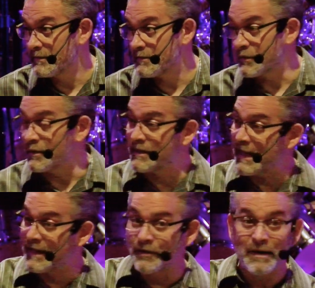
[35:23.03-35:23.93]
So you,
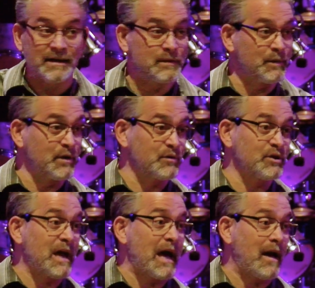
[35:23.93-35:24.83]
that either has to be your
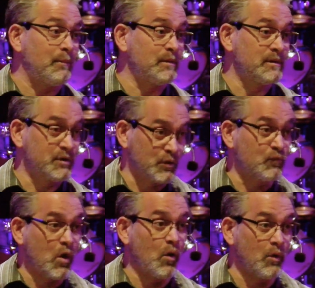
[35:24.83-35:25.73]
job, your
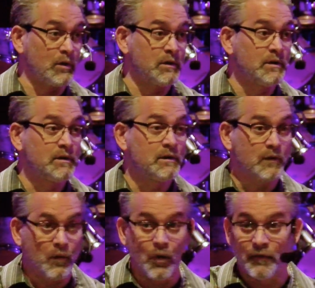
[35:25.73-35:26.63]
role,
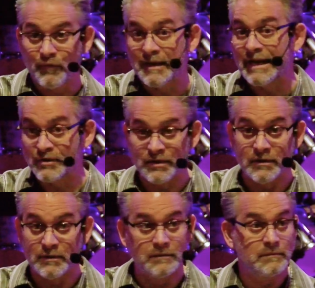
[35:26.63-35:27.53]
or
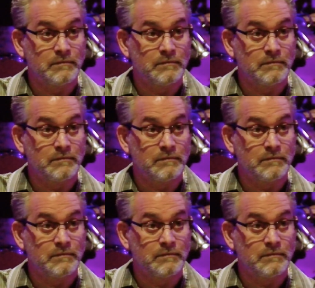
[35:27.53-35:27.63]
relational.